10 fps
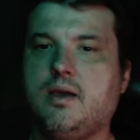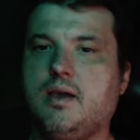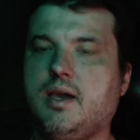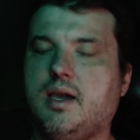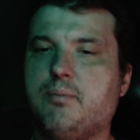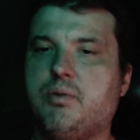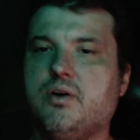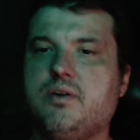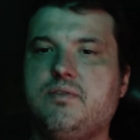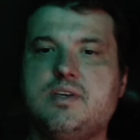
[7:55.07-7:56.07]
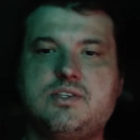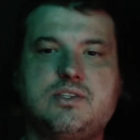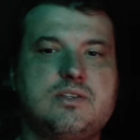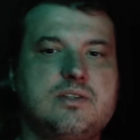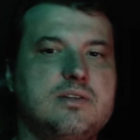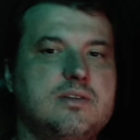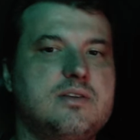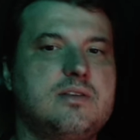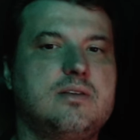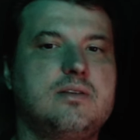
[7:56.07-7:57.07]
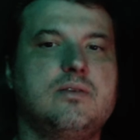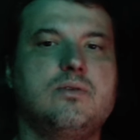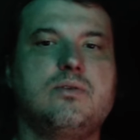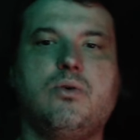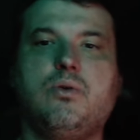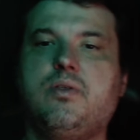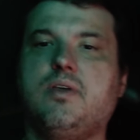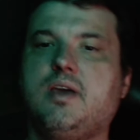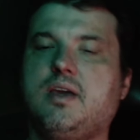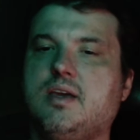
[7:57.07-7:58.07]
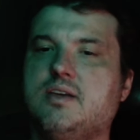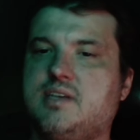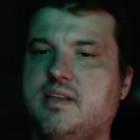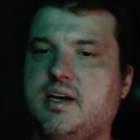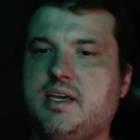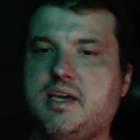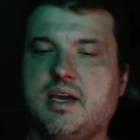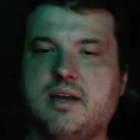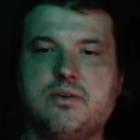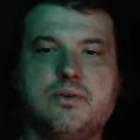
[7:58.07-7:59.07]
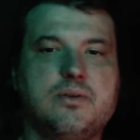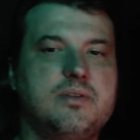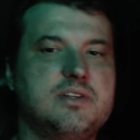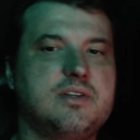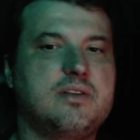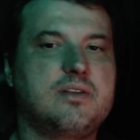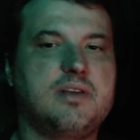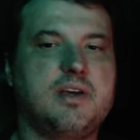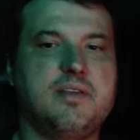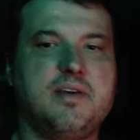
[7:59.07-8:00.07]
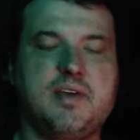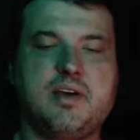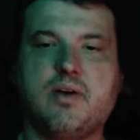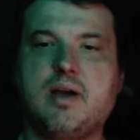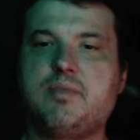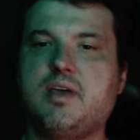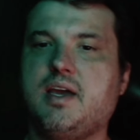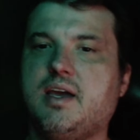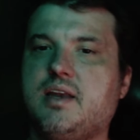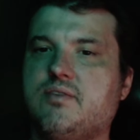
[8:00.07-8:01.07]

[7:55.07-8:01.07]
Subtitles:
And part of this whole thing is they light a candle. They say they grab the hand of